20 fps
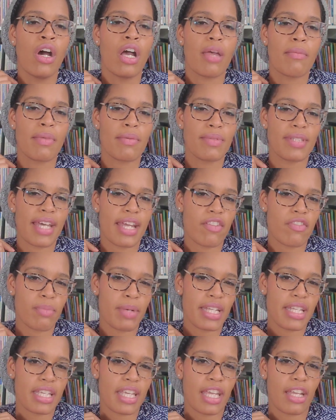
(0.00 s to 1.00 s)
and maybe not
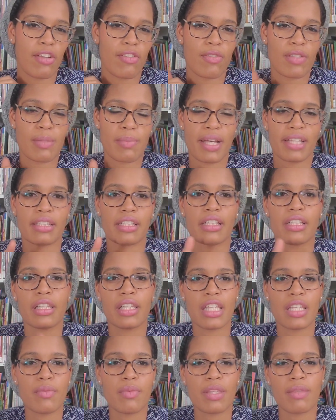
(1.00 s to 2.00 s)
everybody cares about the
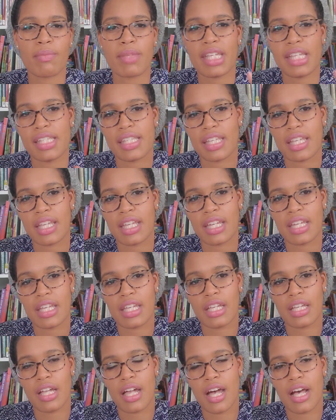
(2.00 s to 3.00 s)
clean with me's and
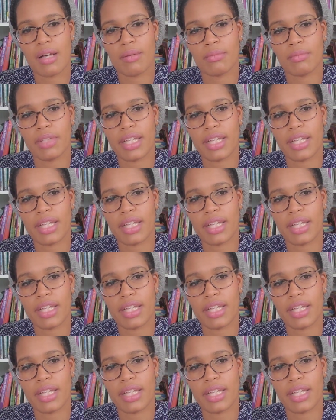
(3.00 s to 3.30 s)
getting um,